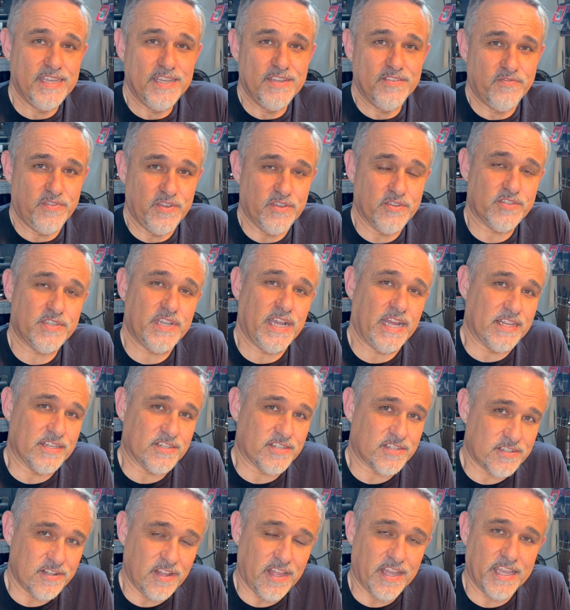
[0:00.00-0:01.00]
feels kind of
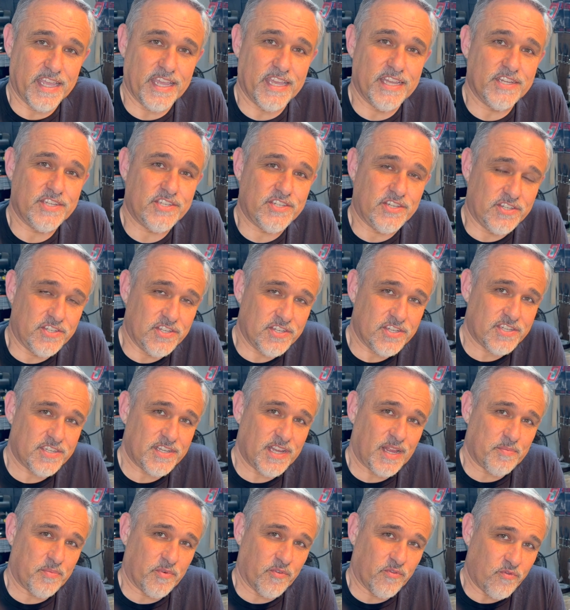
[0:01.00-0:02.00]
sluggish and just
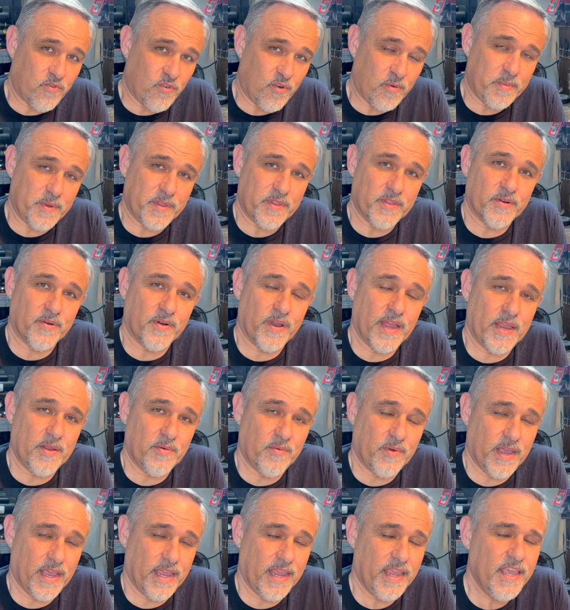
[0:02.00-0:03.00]
not performing the right
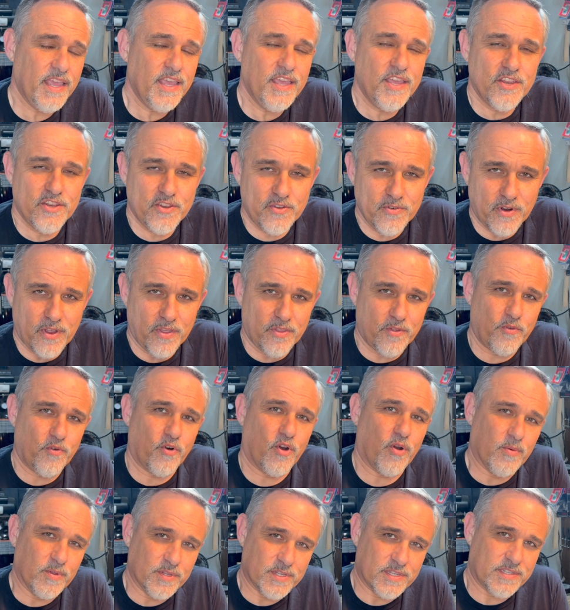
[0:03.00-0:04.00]
way, do all the
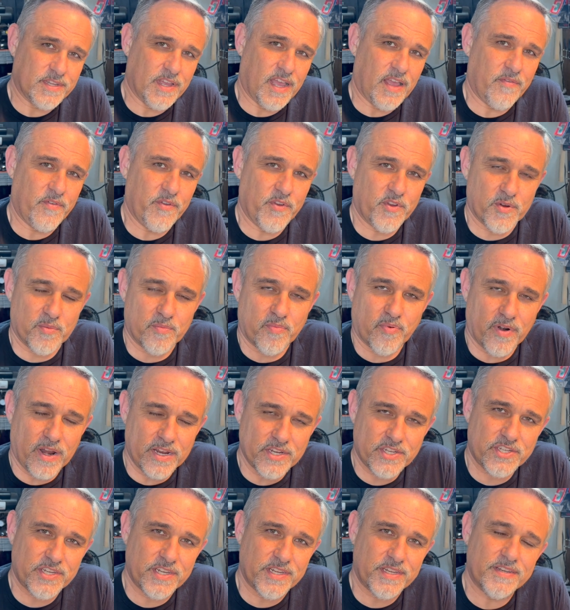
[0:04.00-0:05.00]
normal stuff. Your
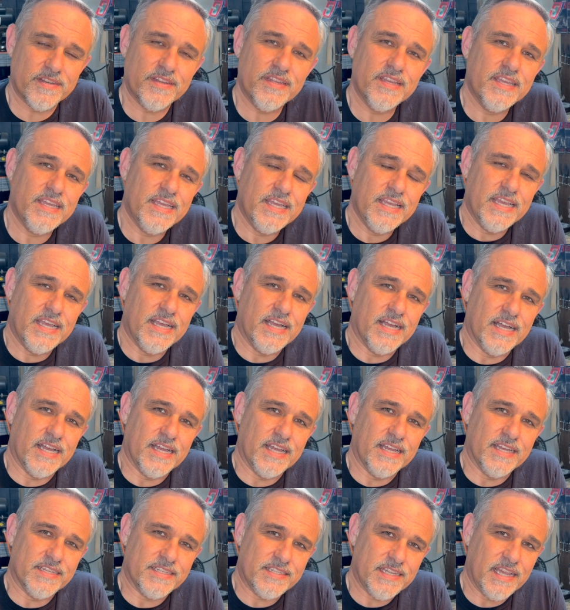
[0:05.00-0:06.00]
compression
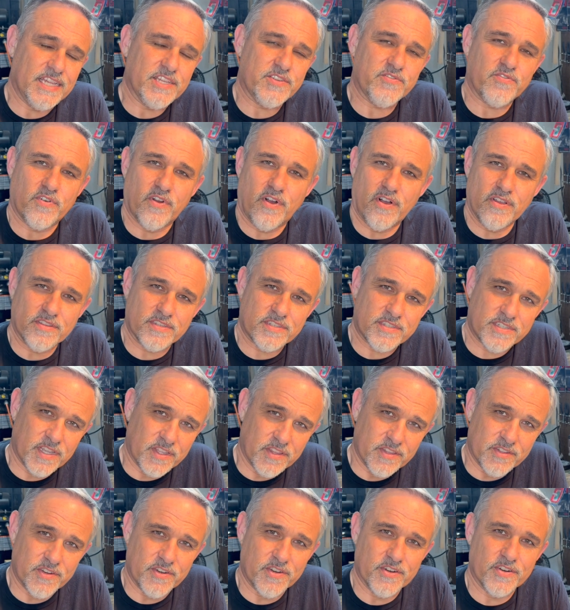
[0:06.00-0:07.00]
test for all
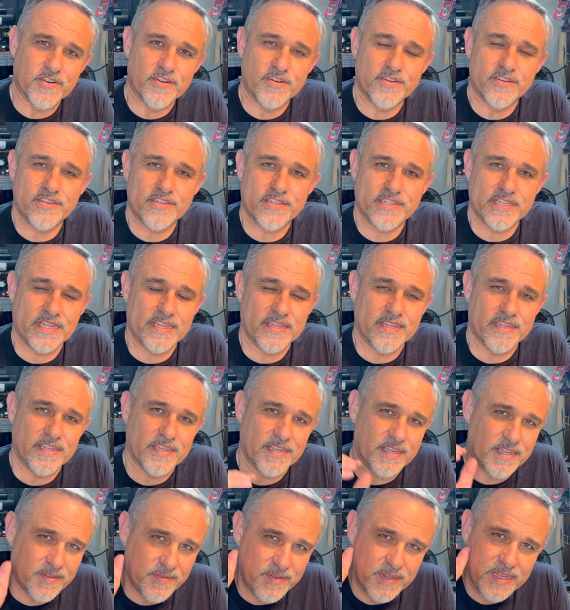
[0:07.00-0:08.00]
cylinders and
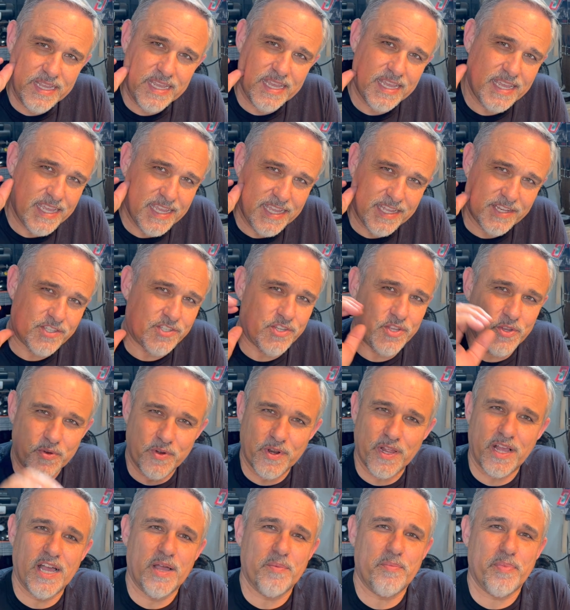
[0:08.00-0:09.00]
a
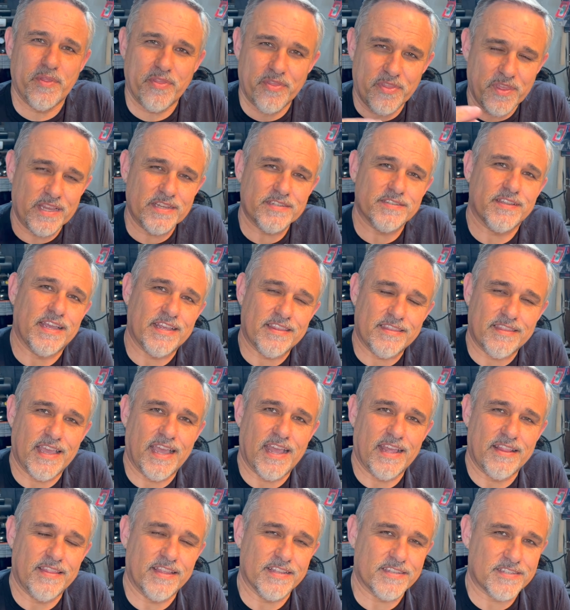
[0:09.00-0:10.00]
tune-up and things like
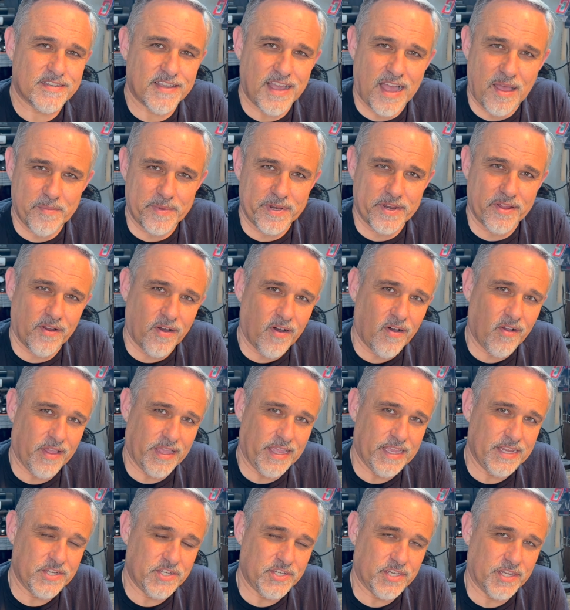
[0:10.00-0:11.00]
that that's common to all
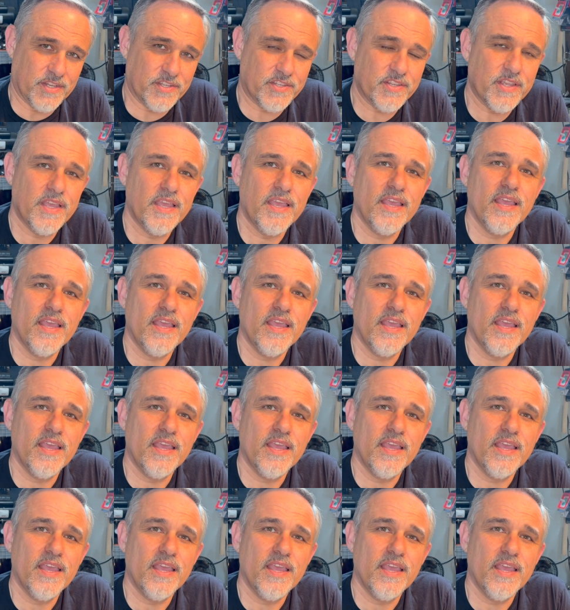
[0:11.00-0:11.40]
engines.